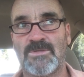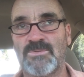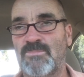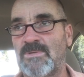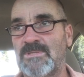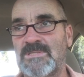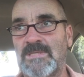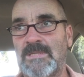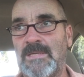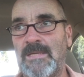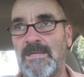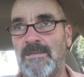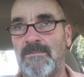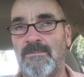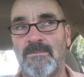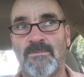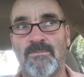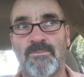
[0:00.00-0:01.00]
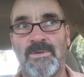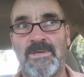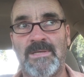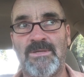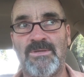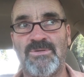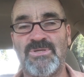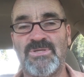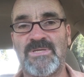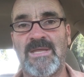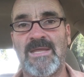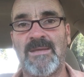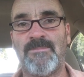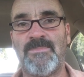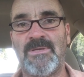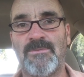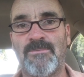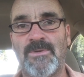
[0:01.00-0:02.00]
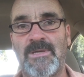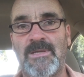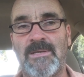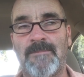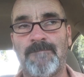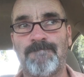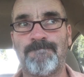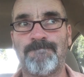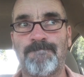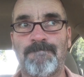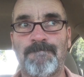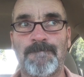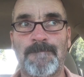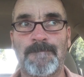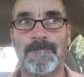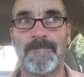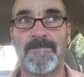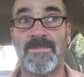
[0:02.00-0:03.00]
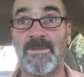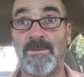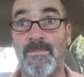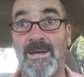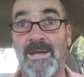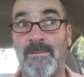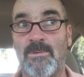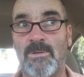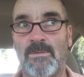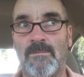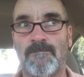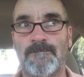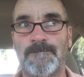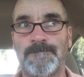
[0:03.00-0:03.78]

And once again, reading, you just can't beat reading the Bible.